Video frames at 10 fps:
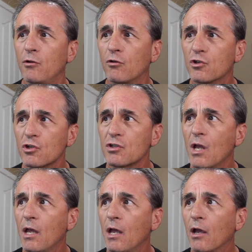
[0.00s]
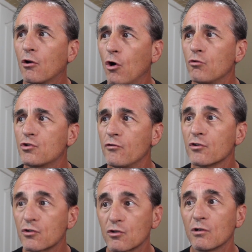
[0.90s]
and you could just go to
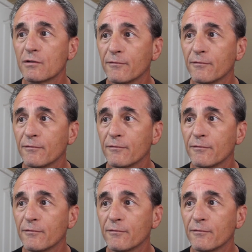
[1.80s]
the search